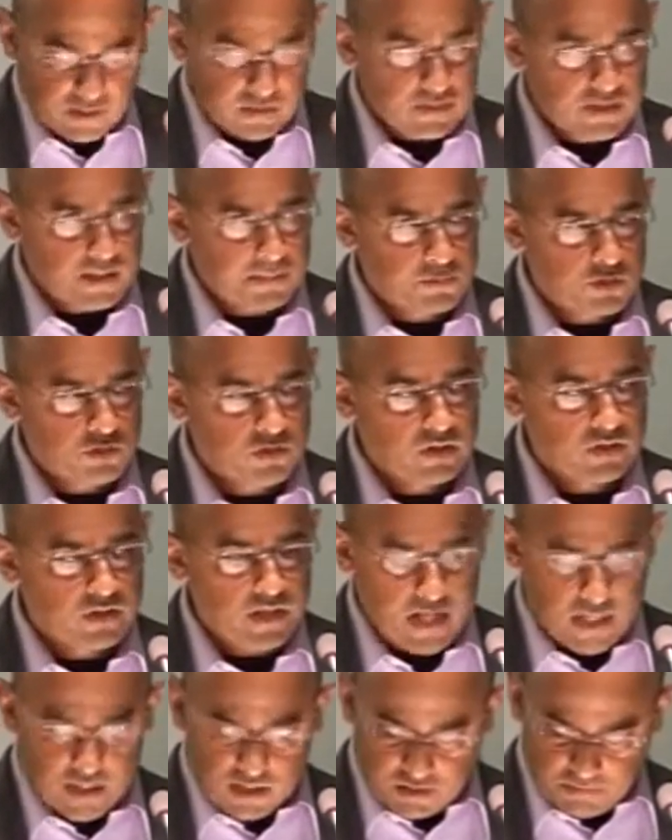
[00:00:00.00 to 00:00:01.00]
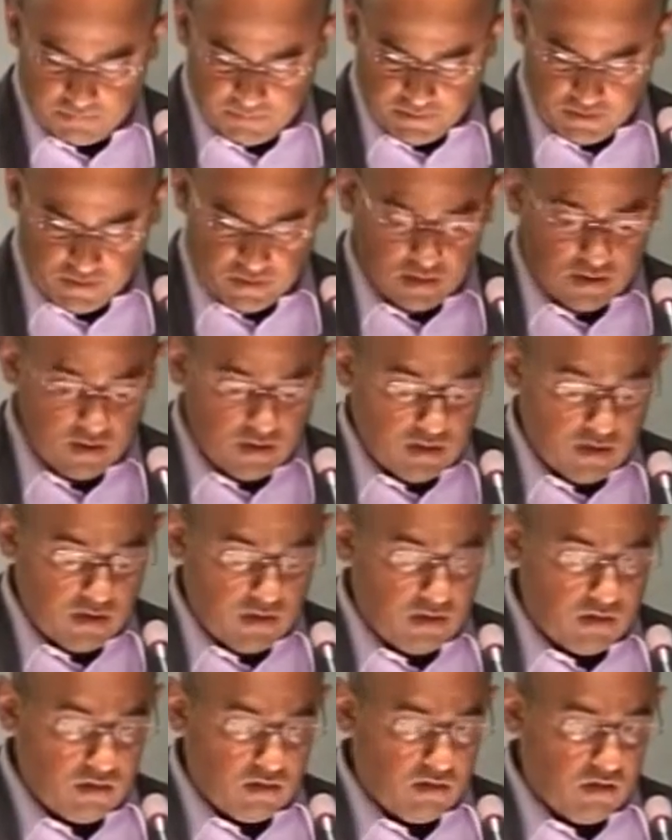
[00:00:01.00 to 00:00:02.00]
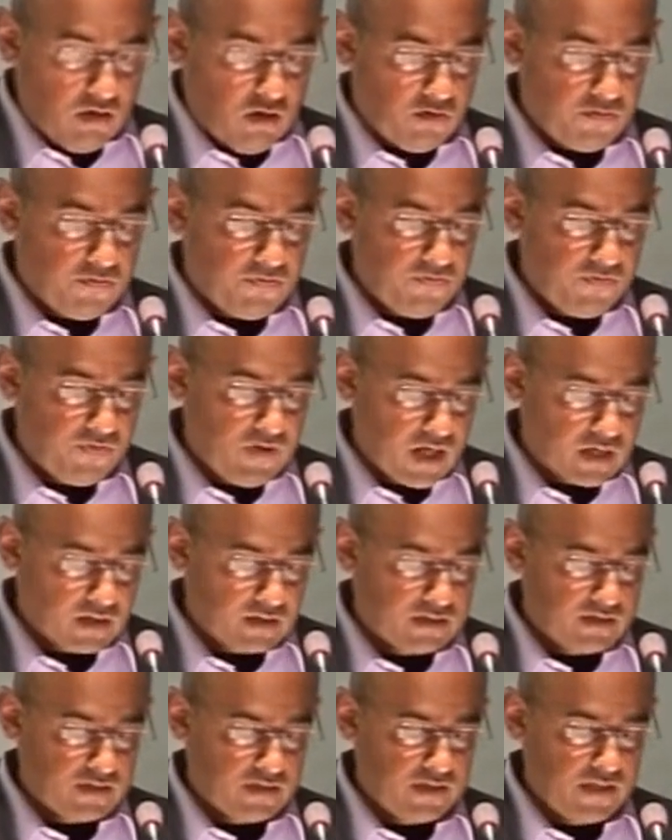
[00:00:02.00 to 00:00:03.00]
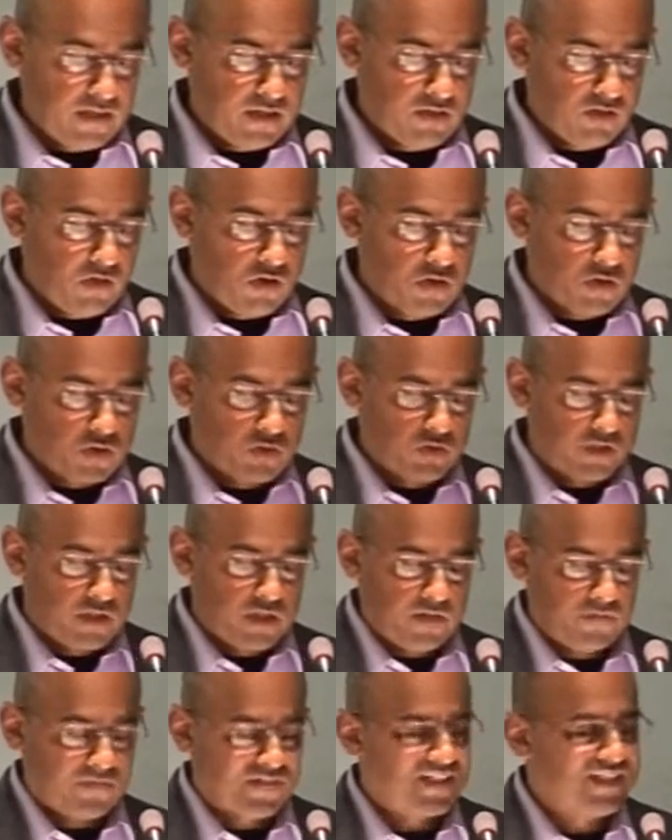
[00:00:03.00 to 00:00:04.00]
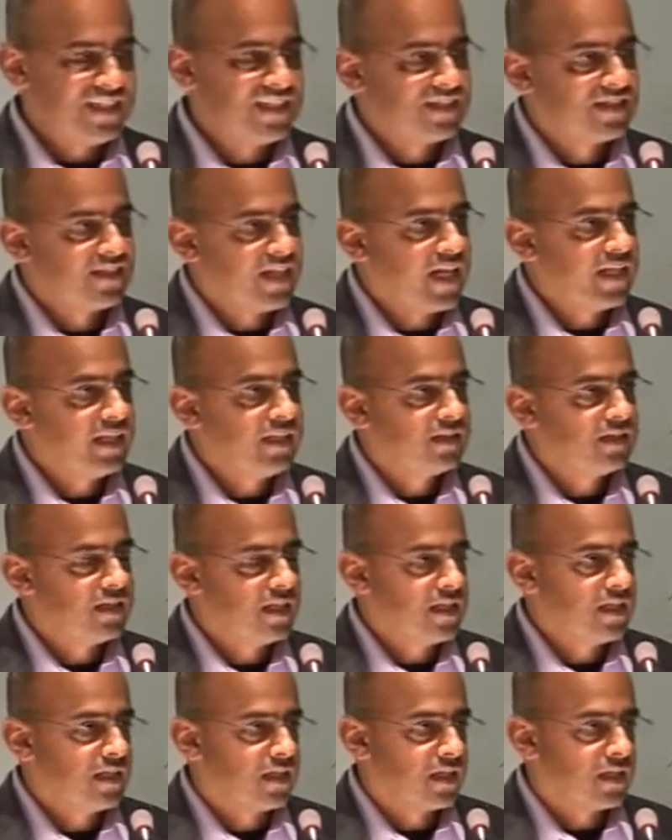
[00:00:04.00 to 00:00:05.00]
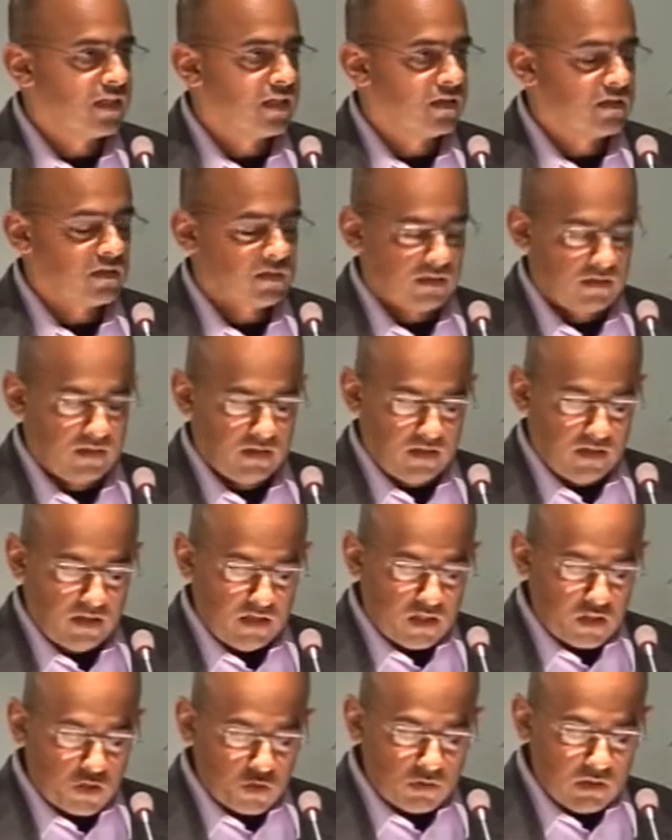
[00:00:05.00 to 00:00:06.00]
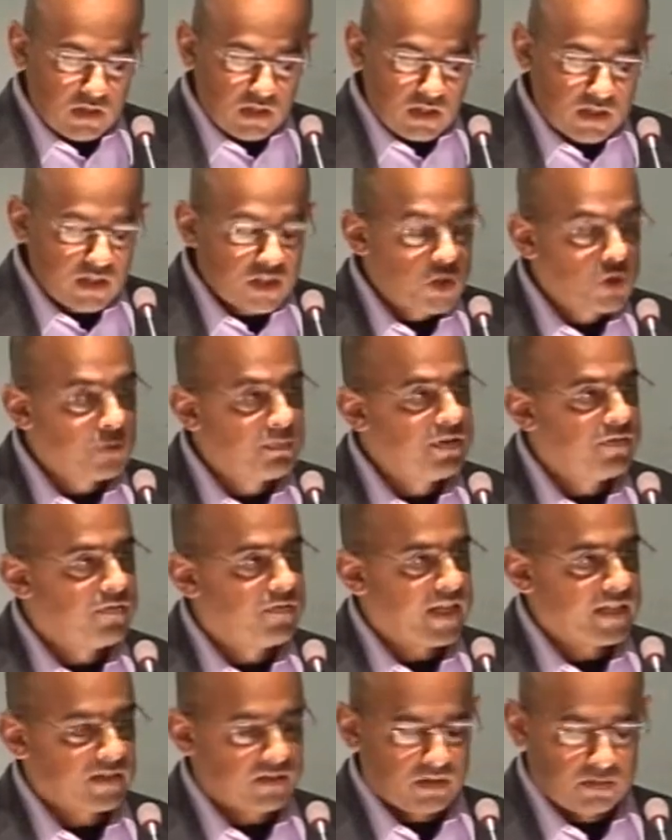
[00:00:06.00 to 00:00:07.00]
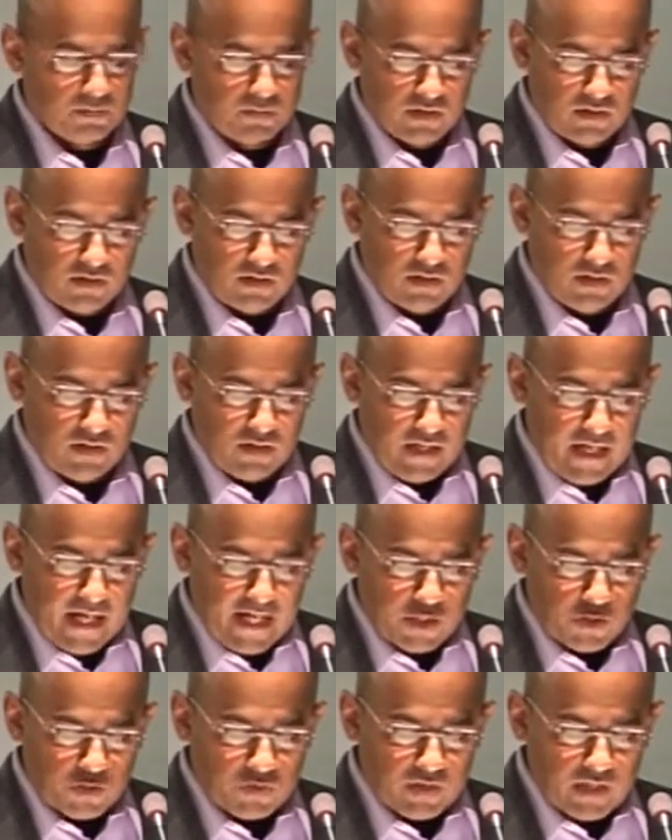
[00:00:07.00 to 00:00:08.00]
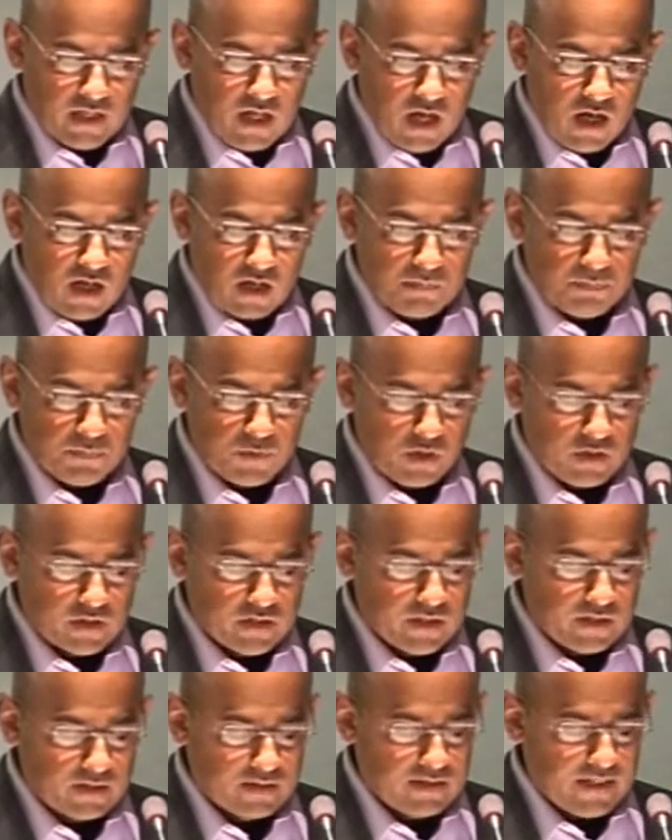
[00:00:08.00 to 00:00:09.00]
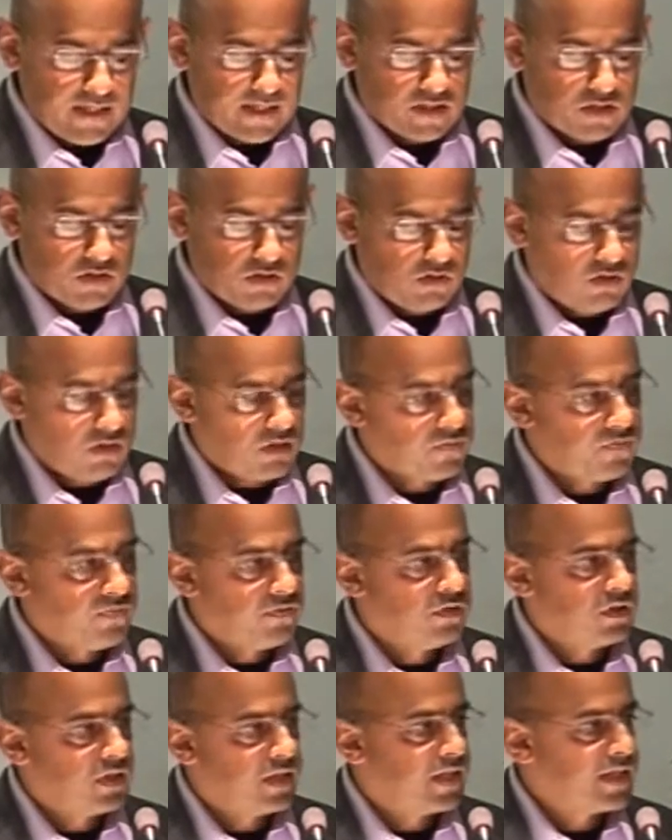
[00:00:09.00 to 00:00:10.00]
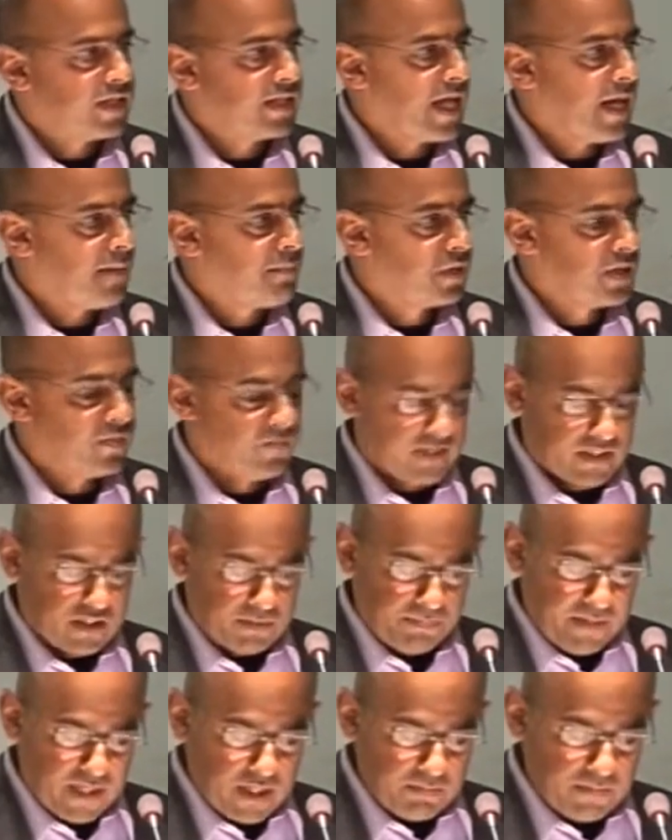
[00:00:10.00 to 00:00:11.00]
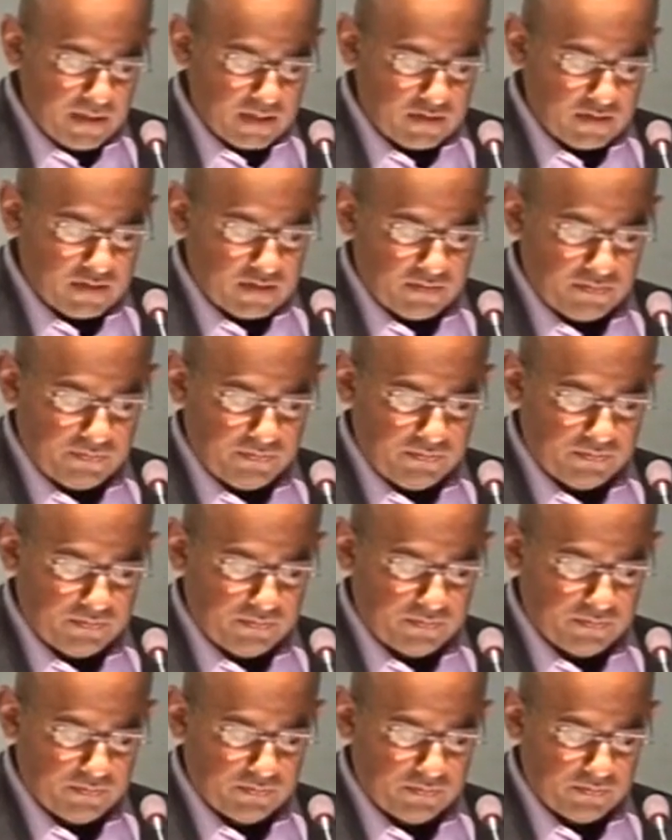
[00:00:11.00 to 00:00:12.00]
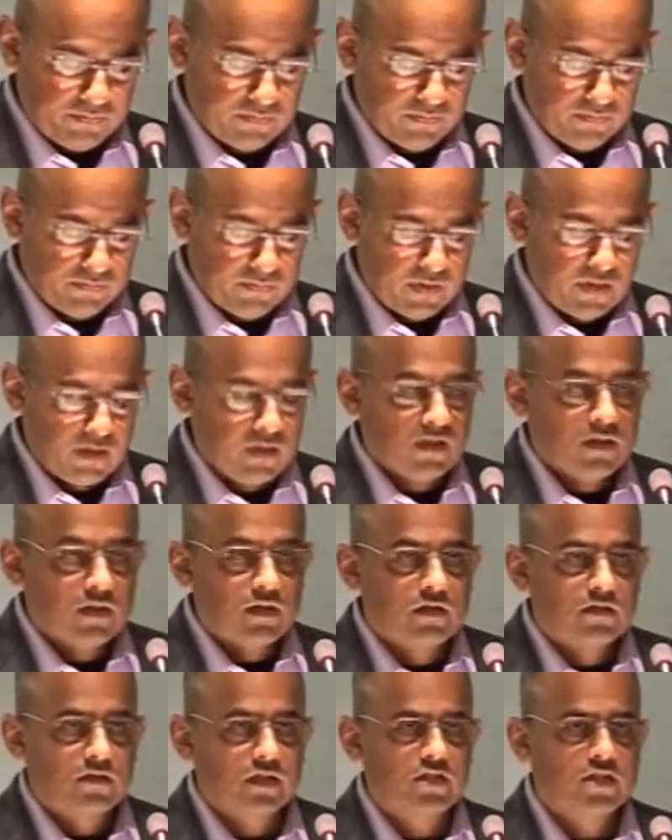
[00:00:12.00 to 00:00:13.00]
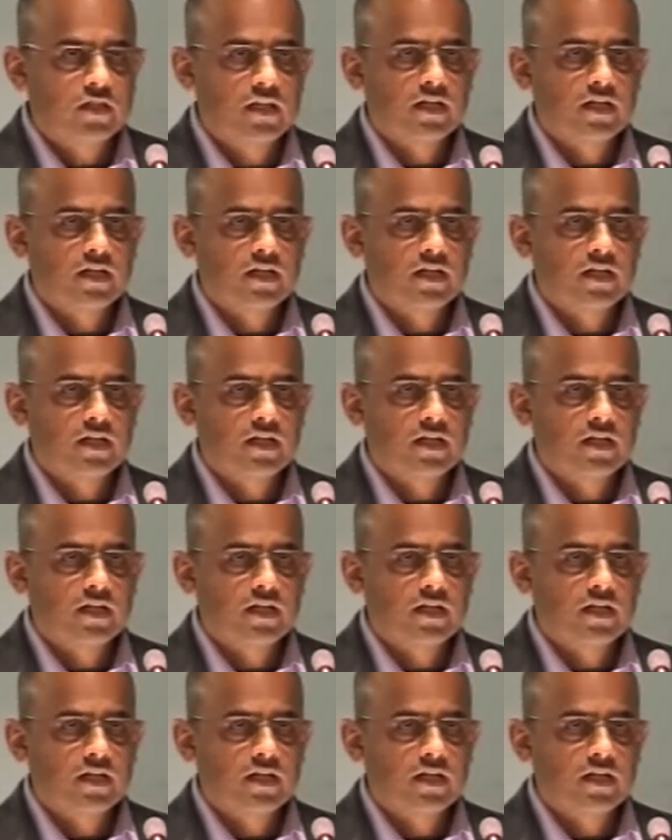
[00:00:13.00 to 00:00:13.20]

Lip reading: conceptual grasp of flux in order to shift design thinking, to learn to be flexible, and to regard projects as thoughtful and adaptive experiments. Such an